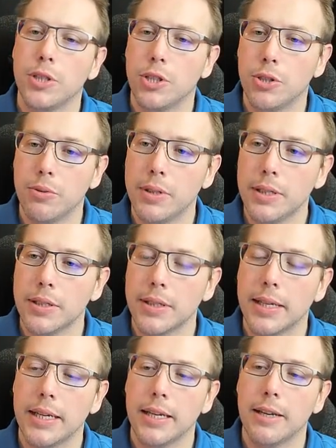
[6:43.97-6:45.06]
do it
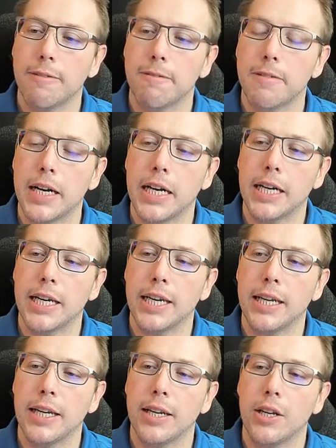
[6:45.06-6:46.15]
if
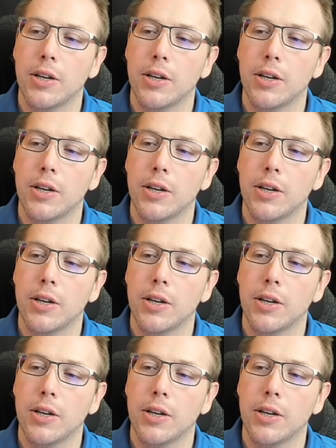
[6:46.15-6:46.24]
I